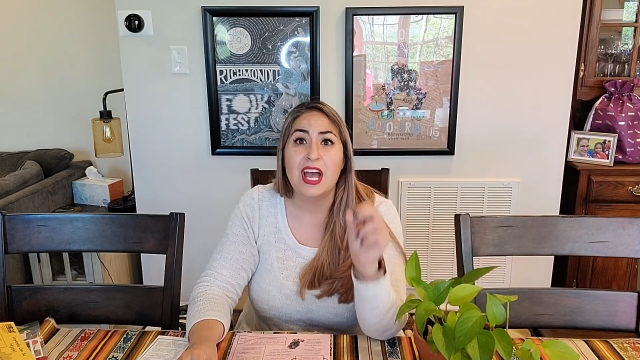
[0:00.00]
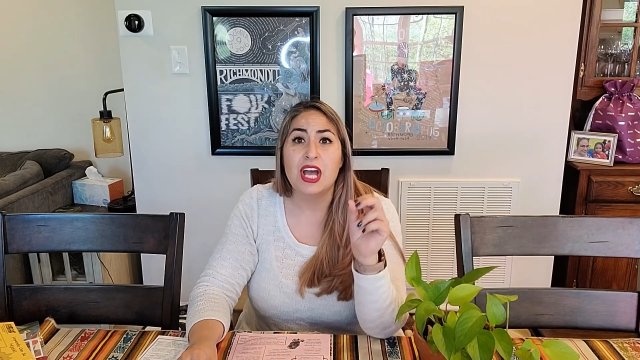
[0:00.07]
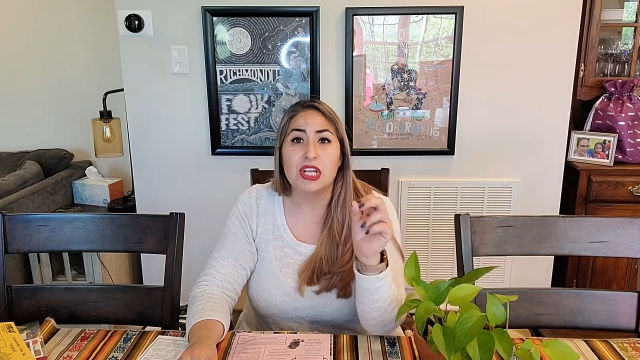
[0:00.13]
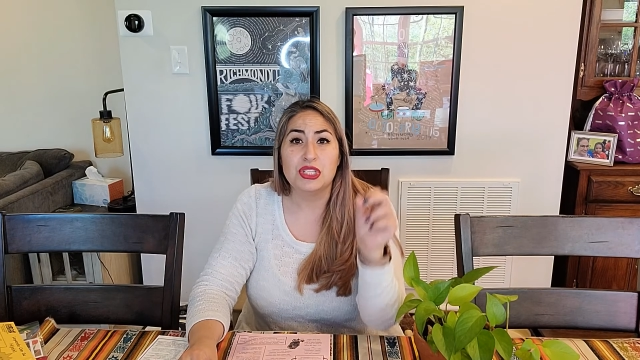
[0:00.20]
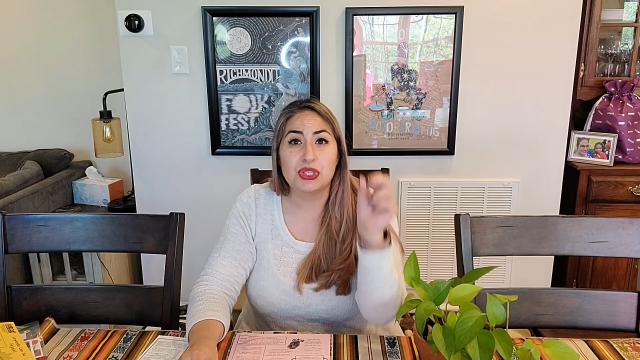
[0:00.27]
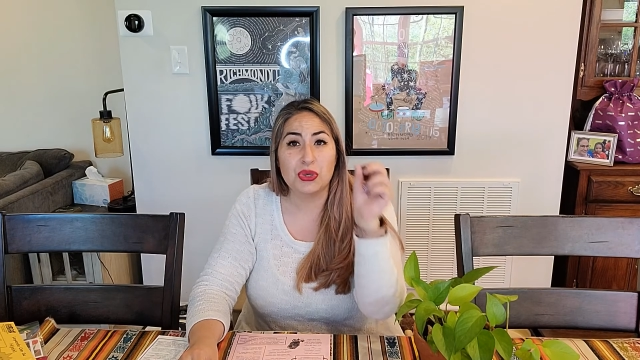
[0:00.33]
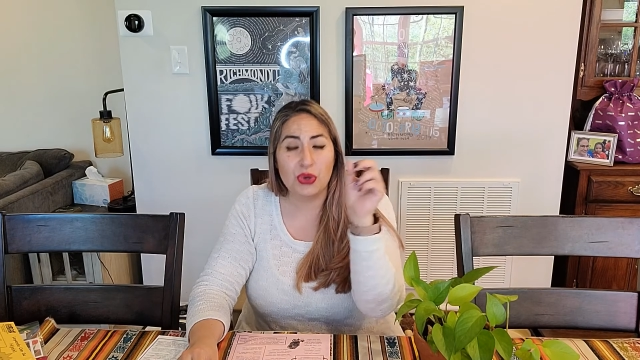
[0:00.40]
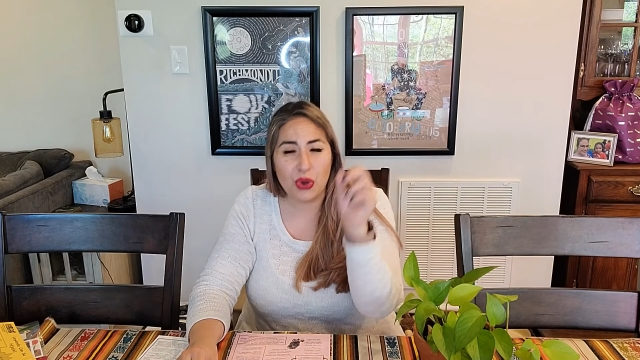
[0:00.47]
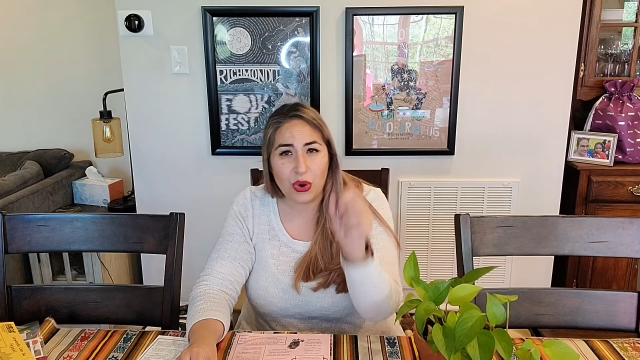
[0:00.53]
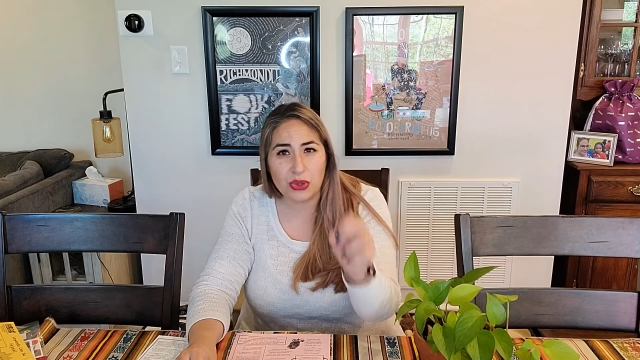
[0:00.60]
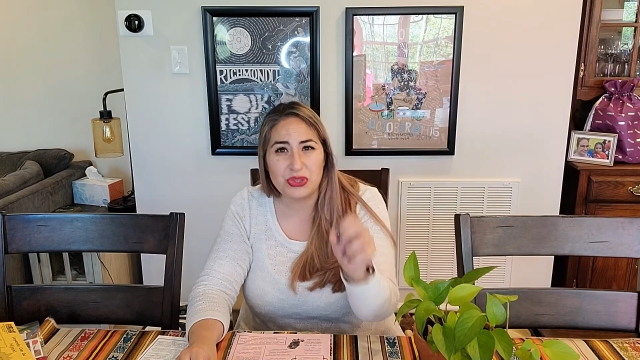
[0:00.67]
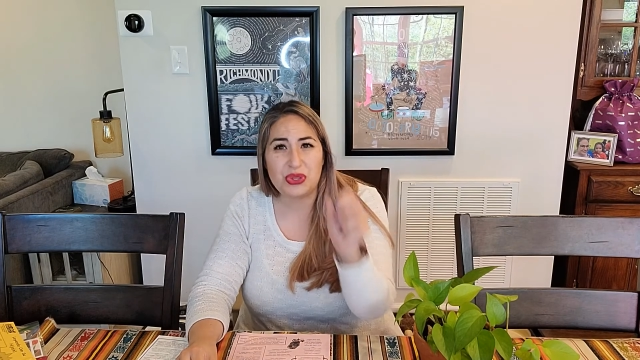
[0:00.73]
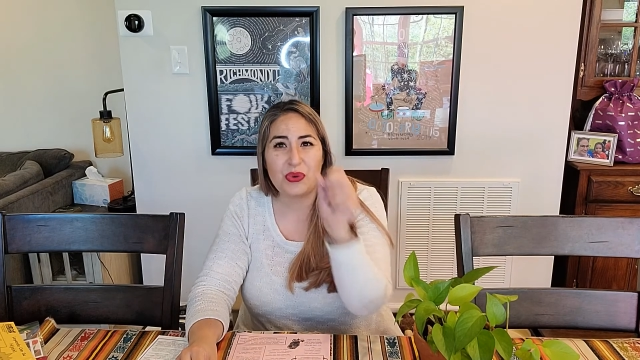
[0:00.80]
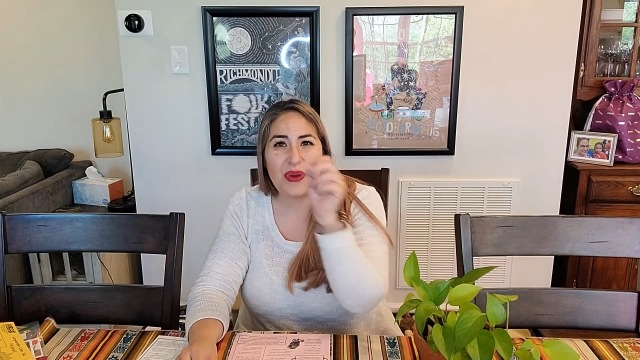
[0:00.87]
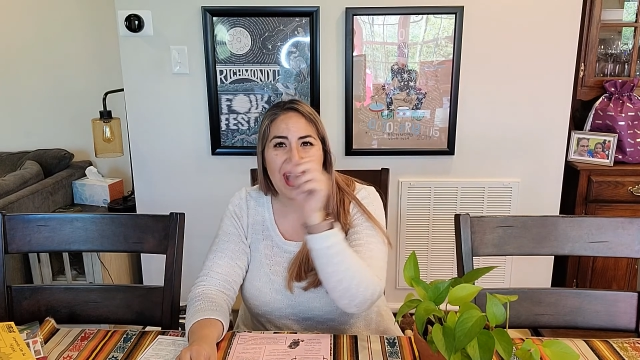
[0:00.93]
to go
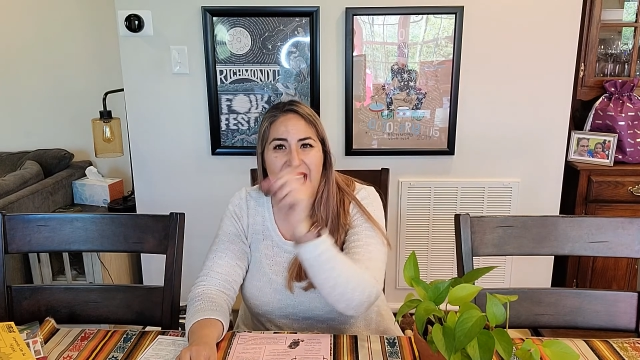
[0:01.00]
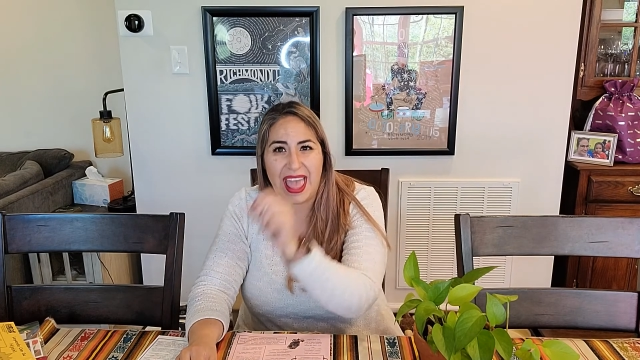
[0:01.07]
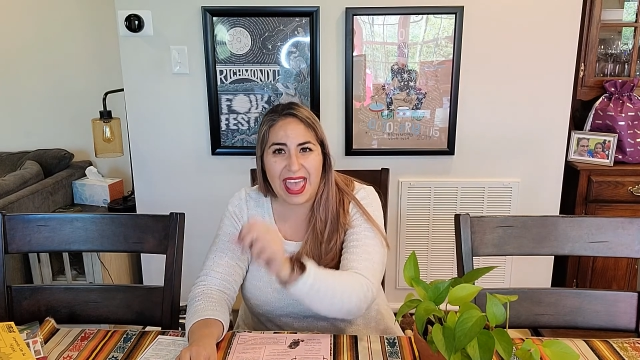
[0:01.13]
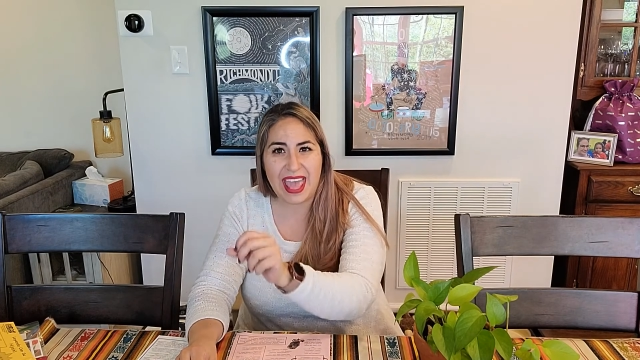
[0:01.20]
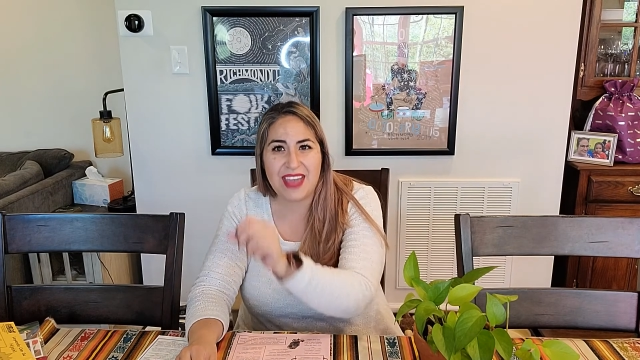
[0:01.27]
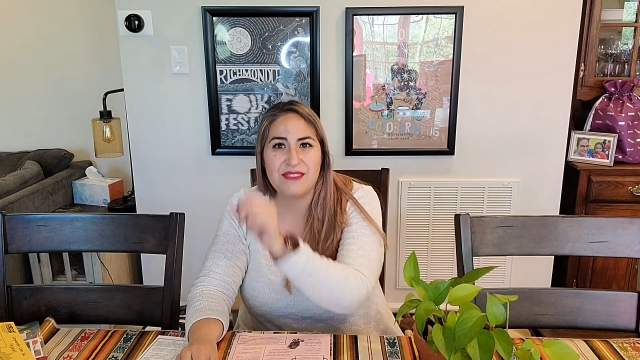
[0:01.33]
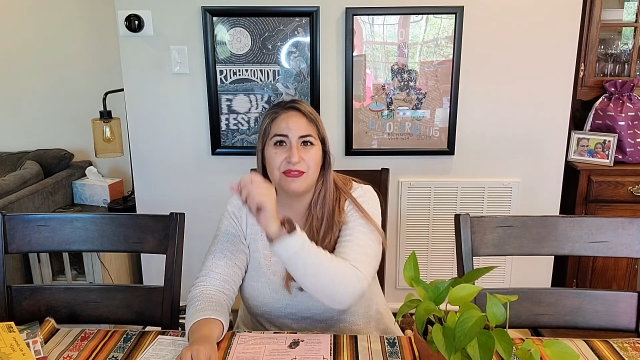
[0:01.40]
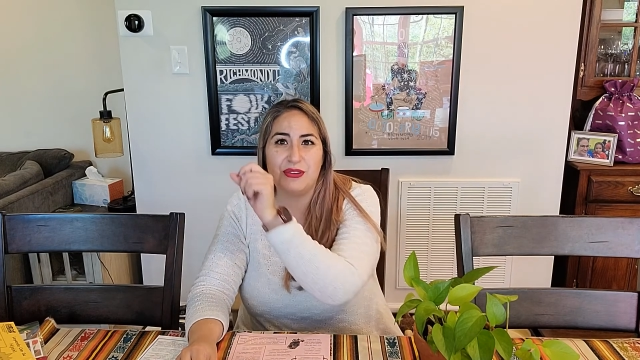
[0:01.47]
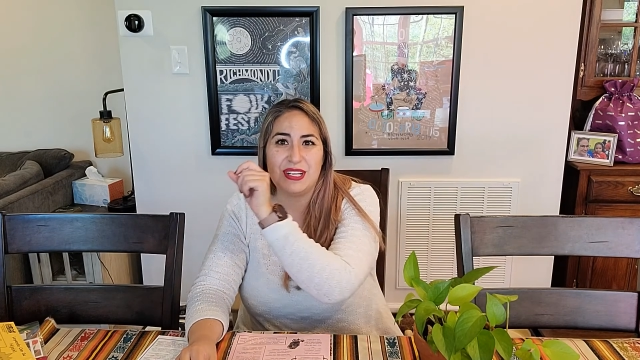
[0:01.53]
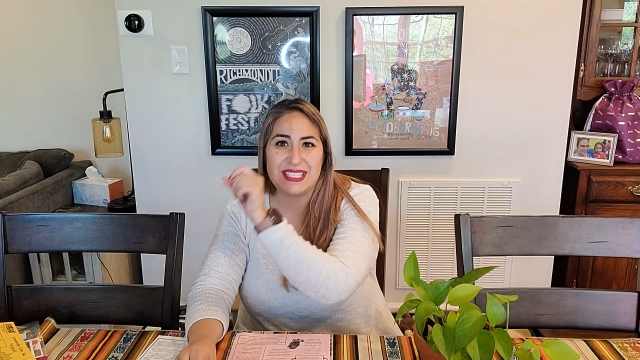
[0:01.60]
through every